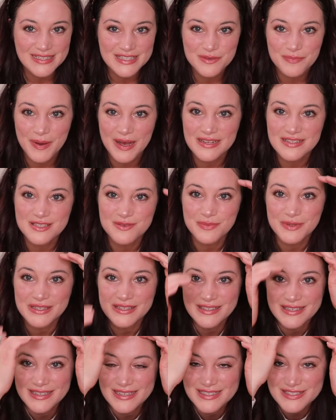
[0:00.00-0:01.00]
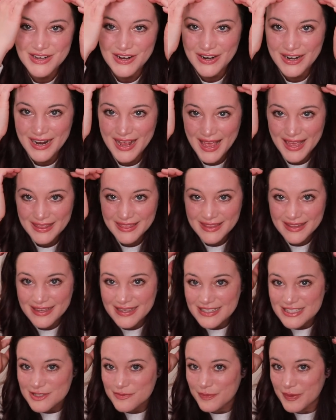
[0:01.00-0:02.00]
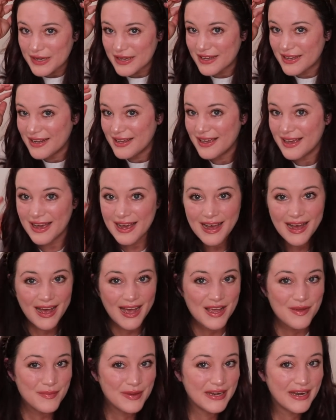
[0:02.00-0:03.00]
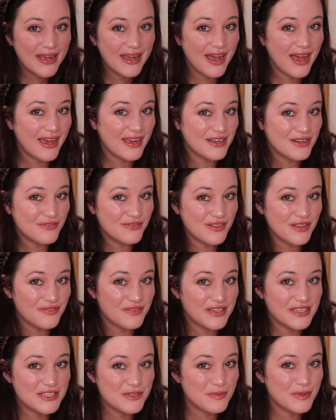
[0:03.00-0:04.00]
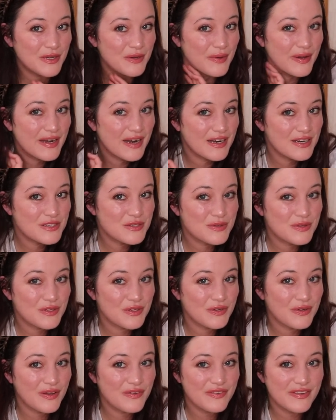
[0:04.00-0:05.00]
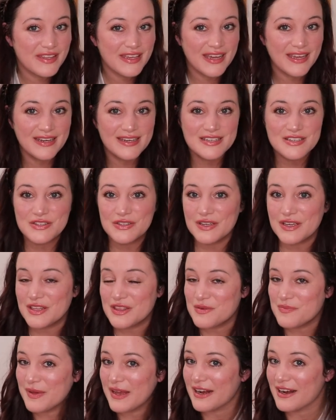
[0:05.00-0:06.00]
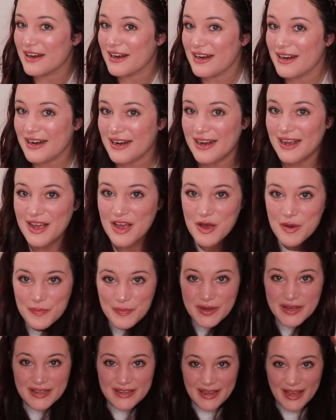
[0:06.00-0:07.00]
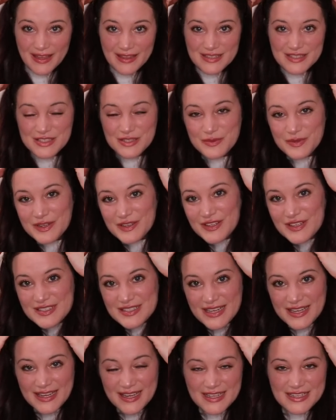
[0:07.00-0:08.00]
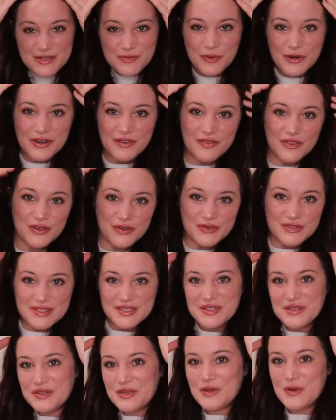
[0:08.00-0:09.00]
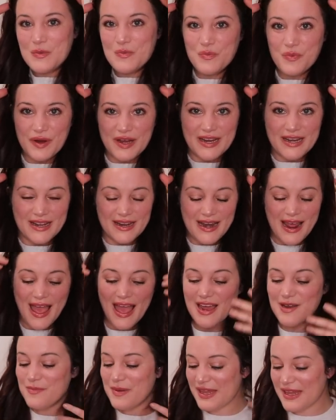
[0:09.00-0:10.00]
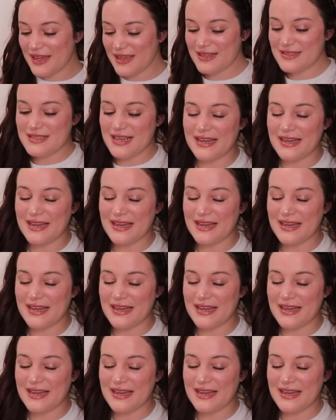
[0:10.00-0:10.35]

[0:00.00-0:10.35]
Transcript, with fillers: The possibilities are endless, but I mean, I kind of love it to be quite honest with you. I feel like I need to look in the mirror, but yeah, this is what it looks like. It's one of those little braided headbands.